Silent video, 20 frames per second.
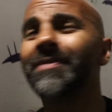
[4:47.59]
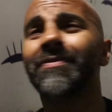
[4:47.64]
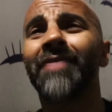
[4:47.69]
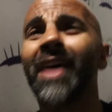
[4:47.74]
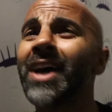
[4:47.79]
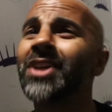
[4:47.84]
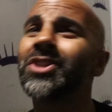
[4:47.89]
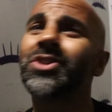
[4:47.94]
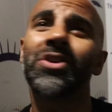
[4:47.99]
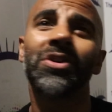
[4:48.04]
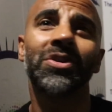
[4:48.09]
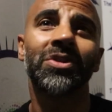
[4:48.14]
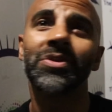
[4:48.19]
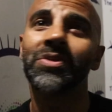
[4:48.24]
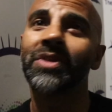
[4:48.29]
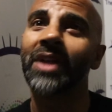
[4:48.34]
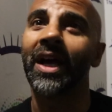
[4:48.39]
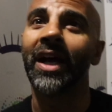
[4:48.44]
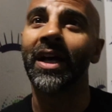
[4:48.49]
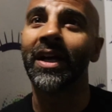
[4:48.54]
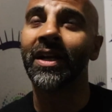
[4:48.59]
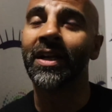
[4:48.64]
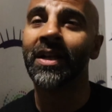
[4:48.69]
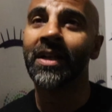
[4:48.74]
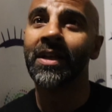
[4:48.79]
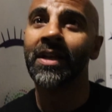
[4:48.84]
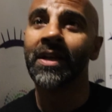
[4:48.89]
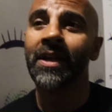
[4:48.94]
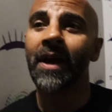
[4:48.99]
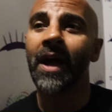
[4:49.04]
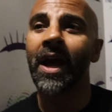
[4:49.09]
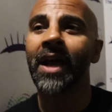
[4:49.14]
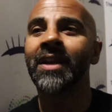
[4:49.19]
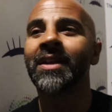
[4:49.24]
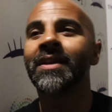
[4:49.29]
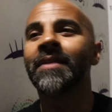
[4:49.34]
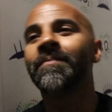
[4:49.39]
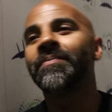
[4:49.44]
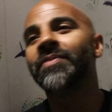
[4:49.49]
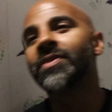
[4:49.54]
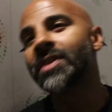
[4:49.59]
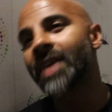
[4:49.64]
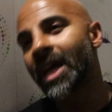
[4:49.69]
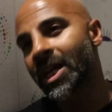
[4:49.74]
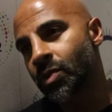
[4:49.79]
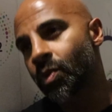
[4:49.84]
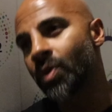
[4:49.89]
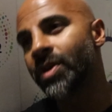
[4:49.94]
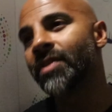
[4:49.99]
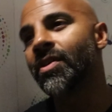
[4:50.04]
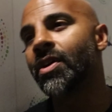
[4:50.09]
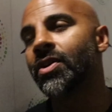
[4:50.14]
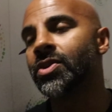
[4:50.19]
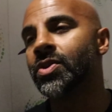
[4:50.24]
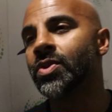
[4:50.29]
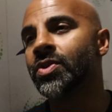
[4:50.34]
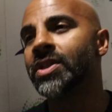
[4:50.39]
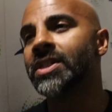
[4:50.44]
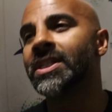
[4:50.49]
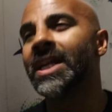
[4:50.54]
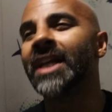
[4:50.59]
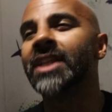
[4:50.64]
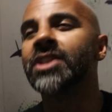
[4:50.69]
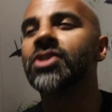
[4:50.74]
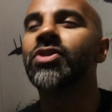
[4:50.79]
Fighters not do that, mm. and that's what you have got to understand.